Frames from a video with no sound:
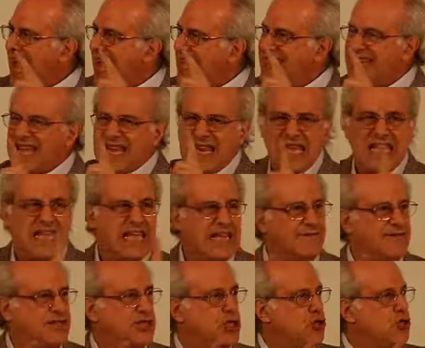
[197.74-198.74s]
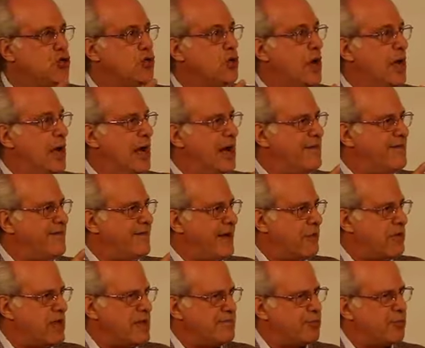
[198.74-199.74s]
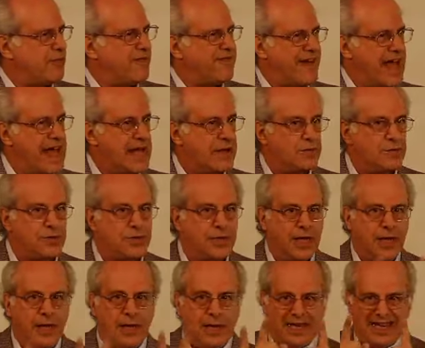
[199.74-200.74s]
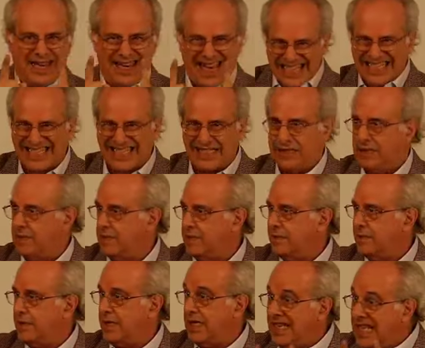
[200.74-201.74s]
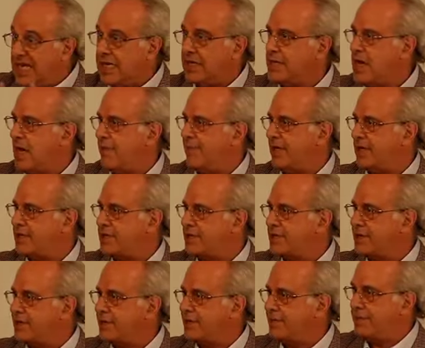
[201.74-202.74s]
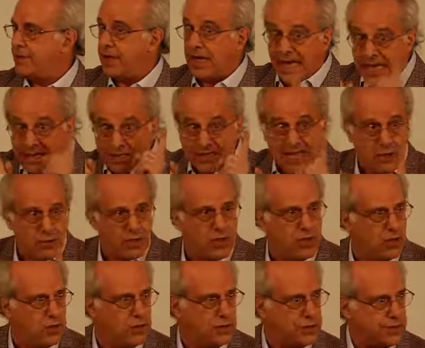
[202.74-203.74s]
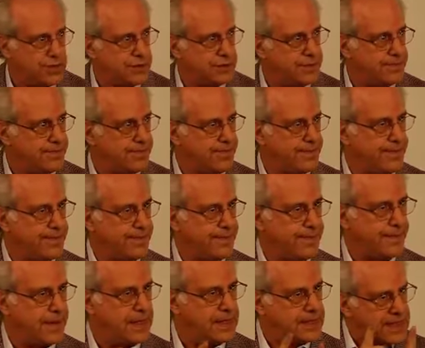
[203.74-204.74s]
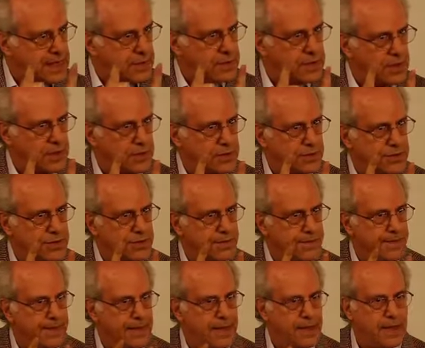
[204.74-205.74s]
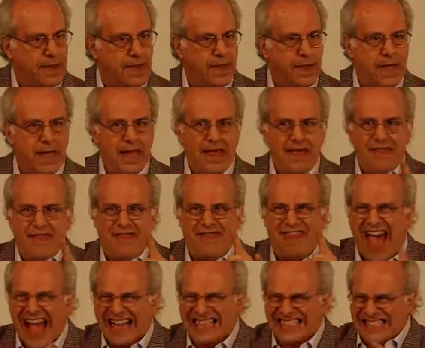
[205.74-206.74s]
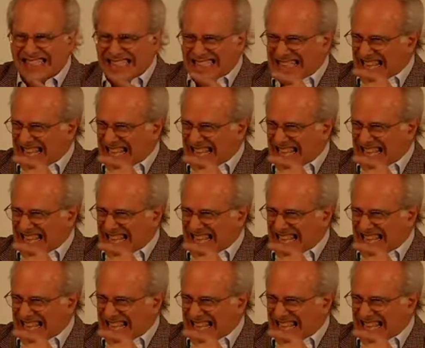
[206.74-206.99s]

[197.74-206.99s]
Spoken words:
And then he gives you a very profound lesson in economics. And here's how it goes. Here's how it goes. That's